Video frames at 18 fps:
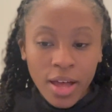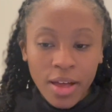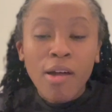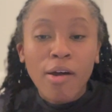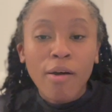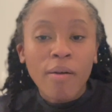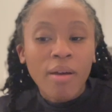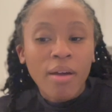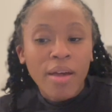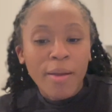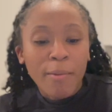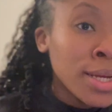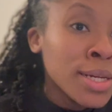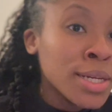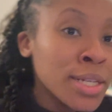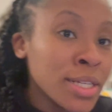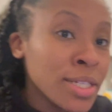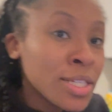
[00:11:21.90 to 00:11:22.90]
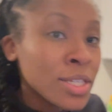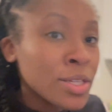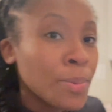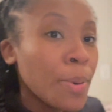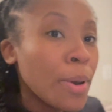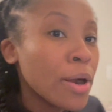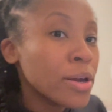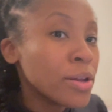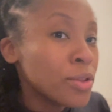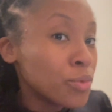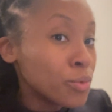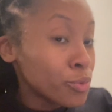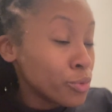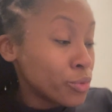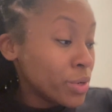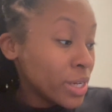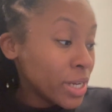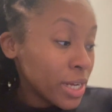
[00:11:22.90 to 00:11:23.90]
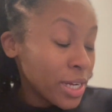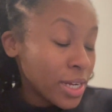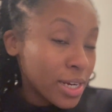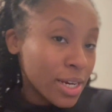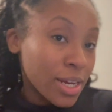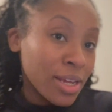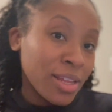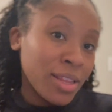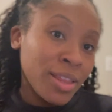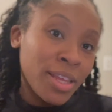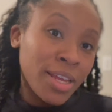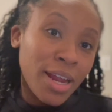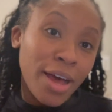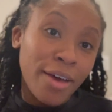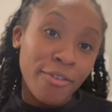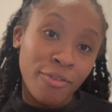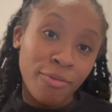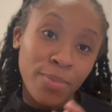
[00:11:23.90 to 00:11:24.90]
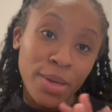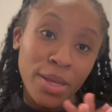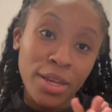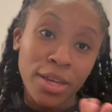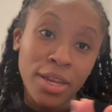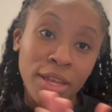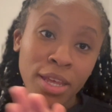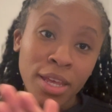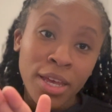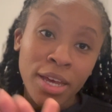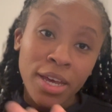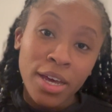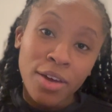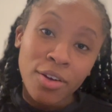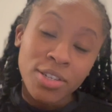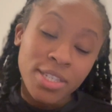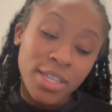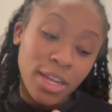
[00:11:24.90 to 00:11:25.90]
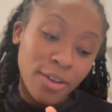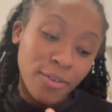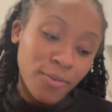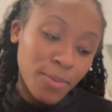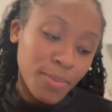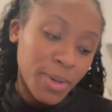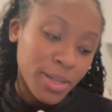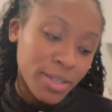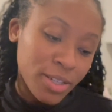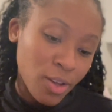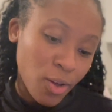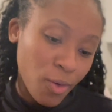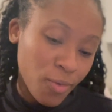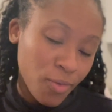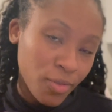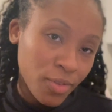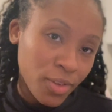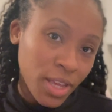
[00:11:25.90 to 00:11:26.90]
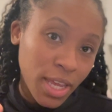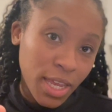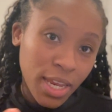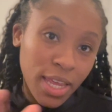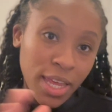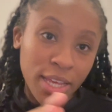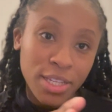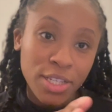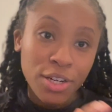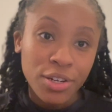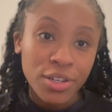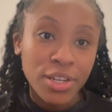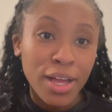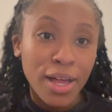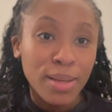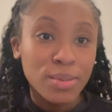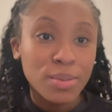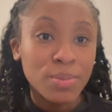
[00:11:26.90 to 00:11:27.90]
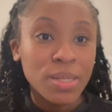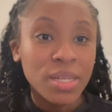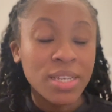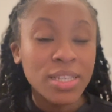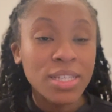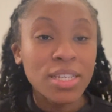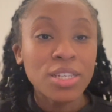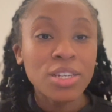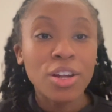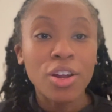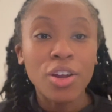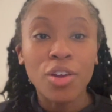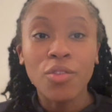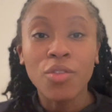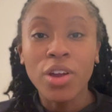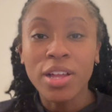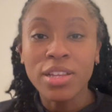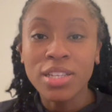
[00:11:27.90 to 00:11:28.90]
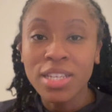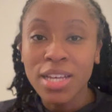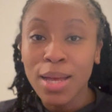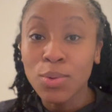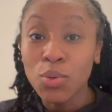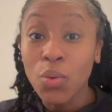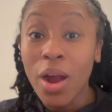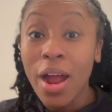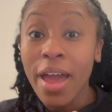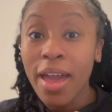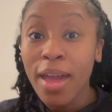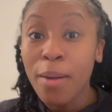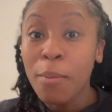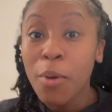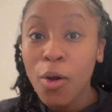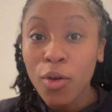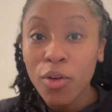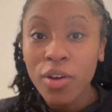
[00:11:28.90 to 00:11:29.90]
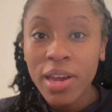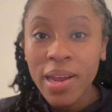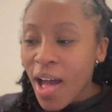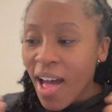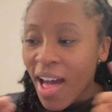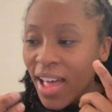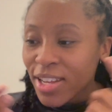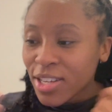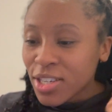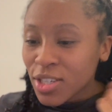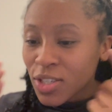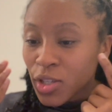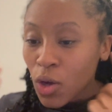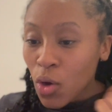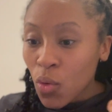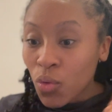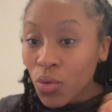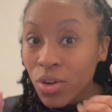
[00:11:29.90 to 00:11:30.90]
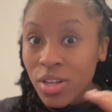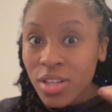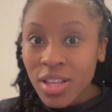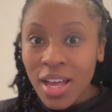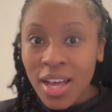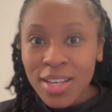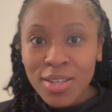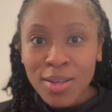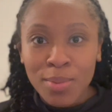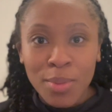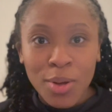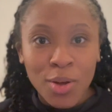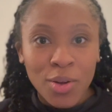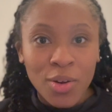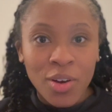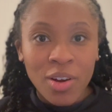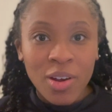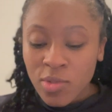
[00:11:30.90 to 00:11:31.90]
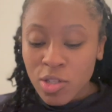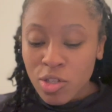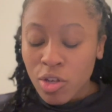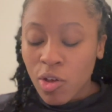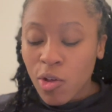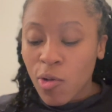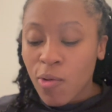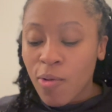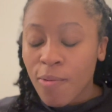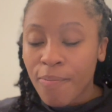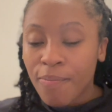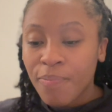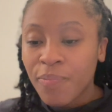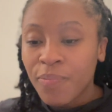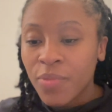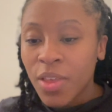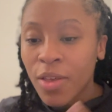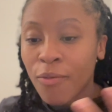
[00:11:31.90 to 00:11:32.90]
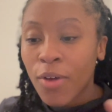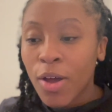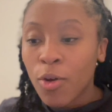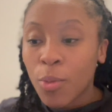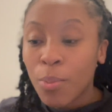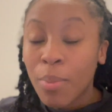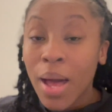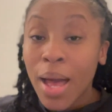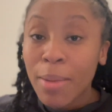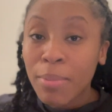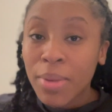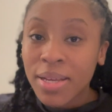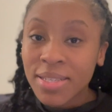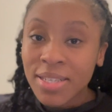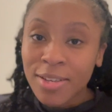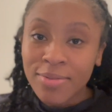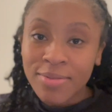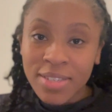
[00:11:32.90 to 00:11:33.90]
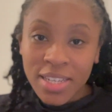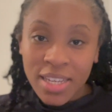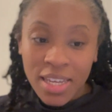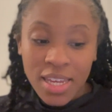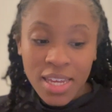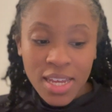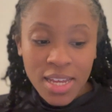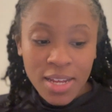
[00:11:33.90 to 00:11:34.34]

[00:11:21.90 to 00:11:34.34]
Okay, this is a part of the routine that I've been setting for myself. Eating at certain times, because these are around the times where I am hungry. I just don't realize I'm hungry. So if I remind myself to eat,